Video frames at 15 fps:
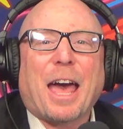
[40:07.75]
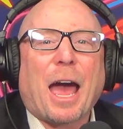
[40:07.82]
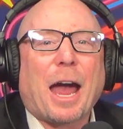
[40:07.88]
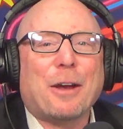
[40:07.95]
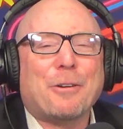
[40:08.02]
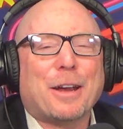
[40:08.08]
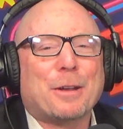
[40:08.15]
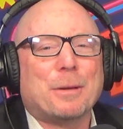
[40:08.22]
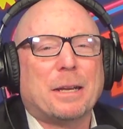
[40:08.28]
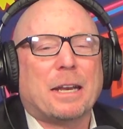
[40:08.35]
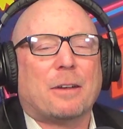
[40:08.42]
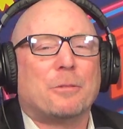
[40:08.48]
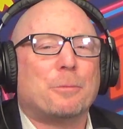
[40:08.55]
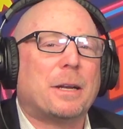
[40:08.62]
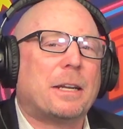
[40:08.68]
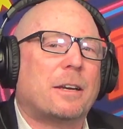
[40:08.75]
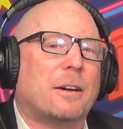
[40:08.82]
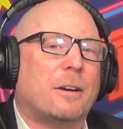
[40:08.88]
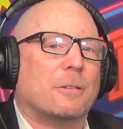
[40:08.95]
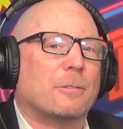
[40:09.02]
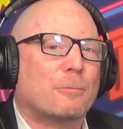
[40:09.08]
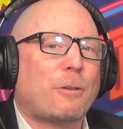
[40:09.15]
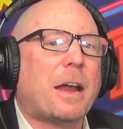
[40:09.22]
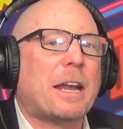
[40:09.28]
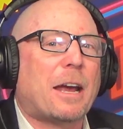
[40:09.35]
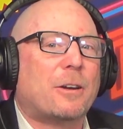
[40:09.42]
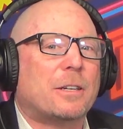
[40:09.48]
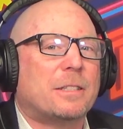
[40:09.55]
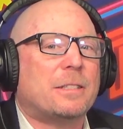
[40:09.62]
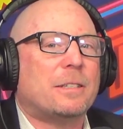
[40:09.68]
I recommend everybody go right
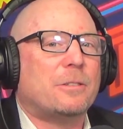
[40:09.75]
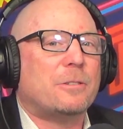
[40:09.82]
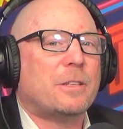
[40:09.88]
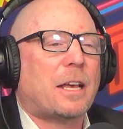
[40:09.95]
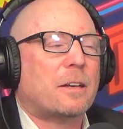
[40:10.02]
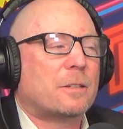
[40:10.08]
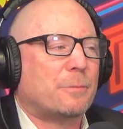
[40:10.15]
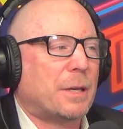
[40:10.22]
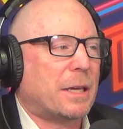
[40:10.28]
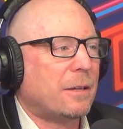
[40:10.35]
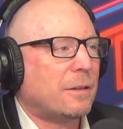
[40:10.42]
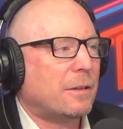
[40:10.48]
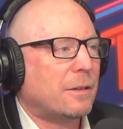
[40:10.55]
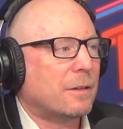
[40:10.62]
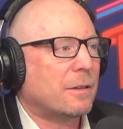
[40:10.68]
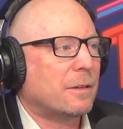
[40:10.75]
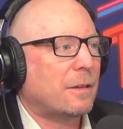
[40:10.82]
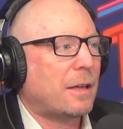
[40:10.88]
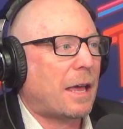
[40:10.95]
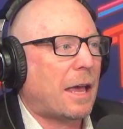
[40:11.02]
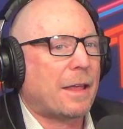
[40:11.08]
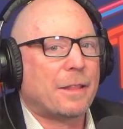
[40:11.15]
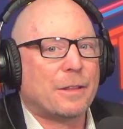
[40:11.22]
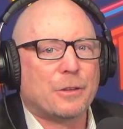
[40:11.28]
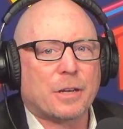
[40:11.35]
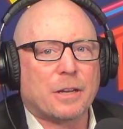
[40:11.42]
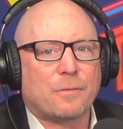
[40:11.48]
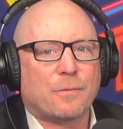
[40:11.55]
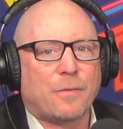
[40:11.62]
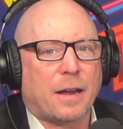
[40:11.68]
now to Sisters Alchemy and you
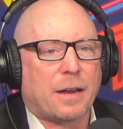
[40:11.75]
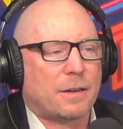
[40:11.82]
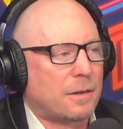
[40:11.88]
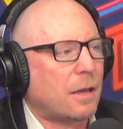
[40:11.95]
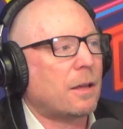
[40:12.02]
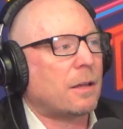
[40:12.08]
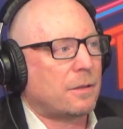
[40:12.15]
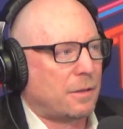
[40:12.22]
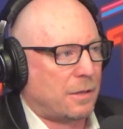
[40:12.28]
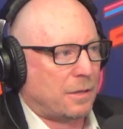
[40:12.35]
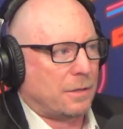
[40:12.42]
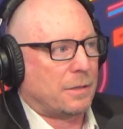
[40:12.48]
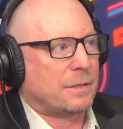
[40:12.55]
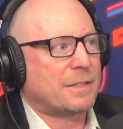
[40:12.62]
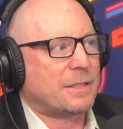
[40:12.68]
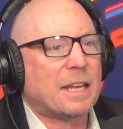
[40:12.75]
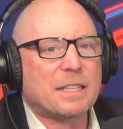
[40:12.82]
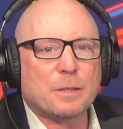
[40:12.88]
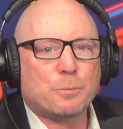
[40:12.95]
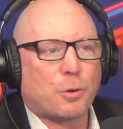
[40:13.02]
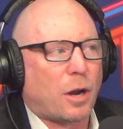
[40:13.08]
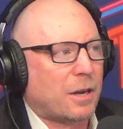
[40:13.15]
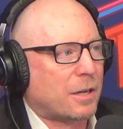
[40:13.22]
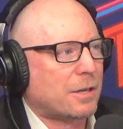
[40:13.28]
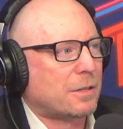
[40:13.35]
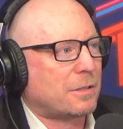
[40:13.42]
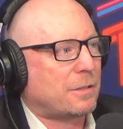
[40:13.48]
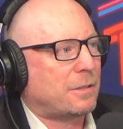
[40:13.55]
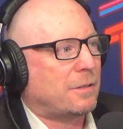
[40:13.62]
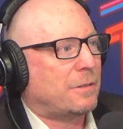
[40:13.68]
can find the scented
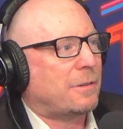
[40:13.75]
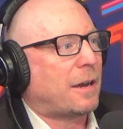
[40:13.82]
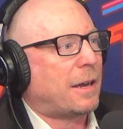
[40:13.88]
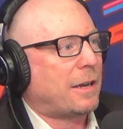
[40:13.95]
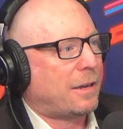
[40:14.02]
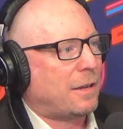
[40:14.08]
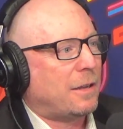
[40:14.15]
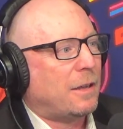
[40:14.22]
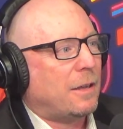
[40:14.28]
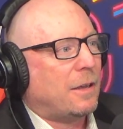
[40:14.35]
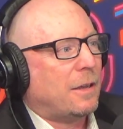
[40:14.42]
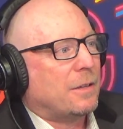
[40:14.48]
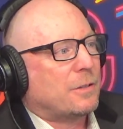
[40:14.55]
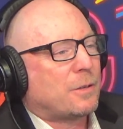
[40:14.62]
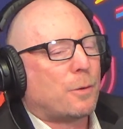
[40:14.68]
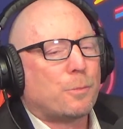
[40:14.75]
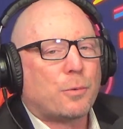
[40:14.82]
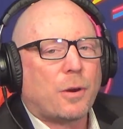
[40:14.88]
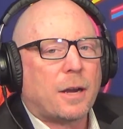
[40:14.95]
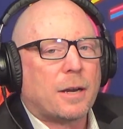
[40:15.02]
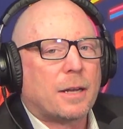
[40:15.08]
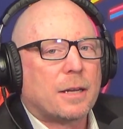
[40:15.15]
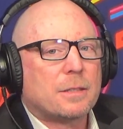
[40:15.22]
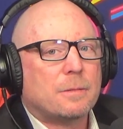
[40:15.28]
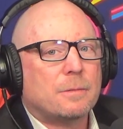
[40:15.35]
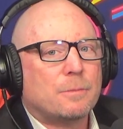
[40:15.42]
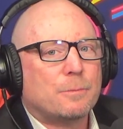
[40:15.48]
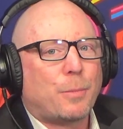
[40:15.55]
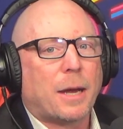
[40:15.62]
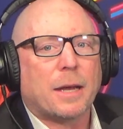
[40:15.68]
products, right? Mm-hmm. Soap
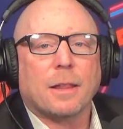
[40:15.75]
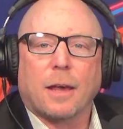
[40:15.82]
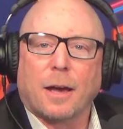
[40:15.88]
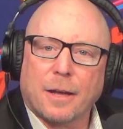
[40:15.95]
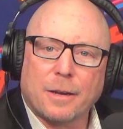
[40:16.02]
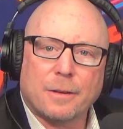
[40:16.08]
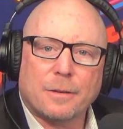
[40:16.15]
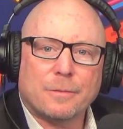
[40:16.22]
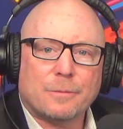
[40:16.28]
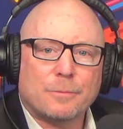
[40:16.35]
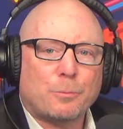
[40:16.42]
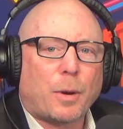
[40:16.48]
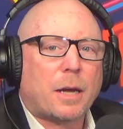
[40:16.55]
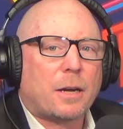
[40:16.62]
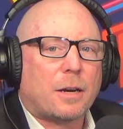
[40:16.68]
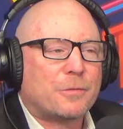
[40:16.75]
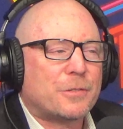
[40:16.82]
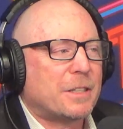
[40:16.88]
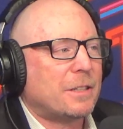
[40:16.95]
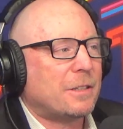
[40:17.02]
products, buy a lot, buy often.